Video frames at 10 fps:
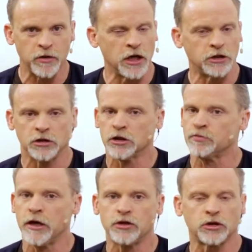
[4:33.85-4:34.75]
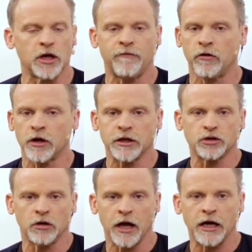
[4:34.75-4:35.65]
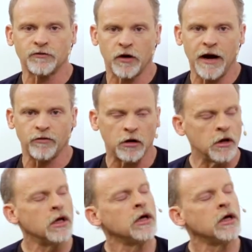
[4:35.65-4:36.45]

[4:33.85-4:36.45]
because it just makes your stuff look like it's going to last forever.